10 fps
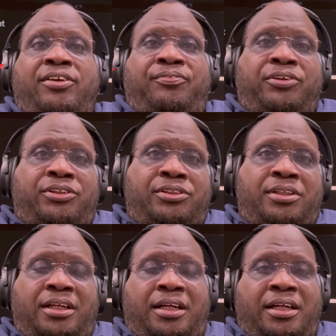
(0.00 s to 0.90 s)
you for
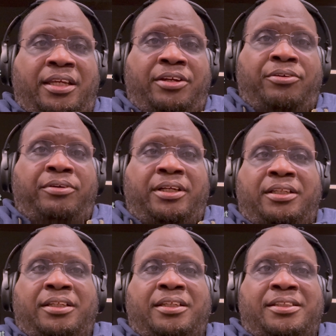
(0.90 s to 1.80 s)
uh, you know
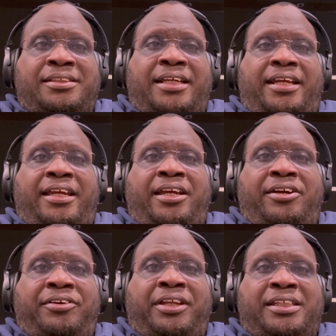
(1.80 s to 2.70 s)
sitting
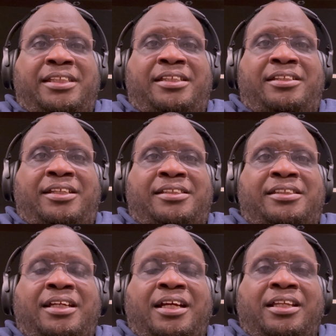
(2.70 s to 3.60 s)
here and listening to
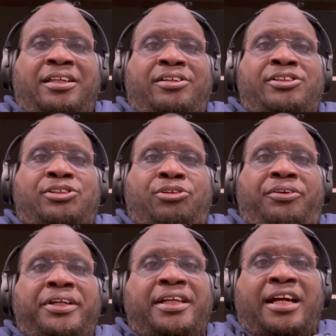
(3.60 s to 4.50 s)
this little
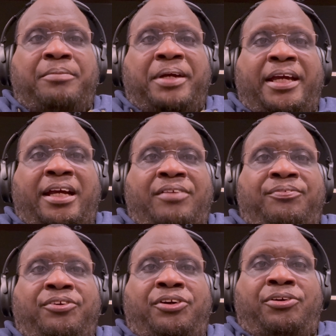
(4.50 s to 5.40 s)
story time I had
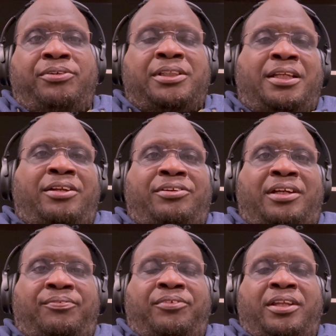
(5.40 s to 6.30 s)
for you is a little
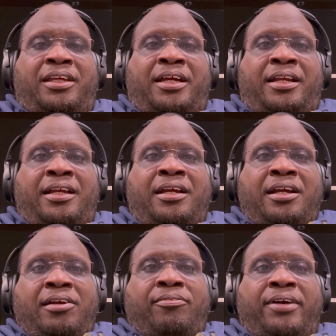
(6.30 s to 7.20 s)
different
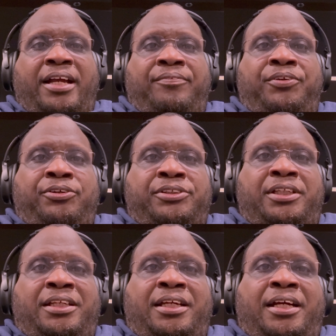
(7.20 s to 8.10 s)
than what I've
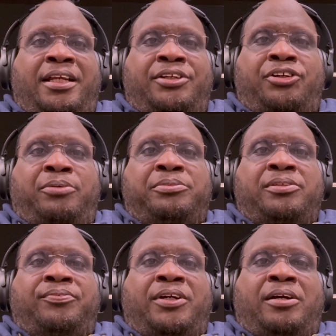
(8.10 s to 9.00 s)
usually done in terms
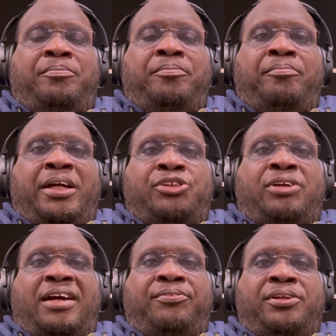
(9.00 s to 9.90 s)
of um, my
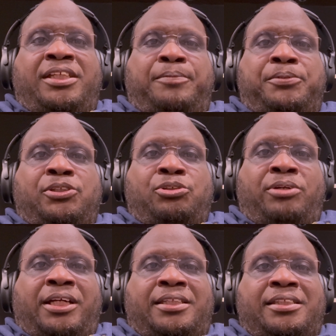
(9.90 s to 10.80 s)
travel tips and
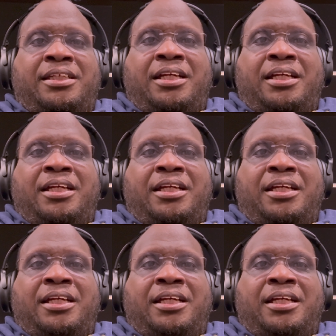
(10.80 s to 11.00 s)
tricks.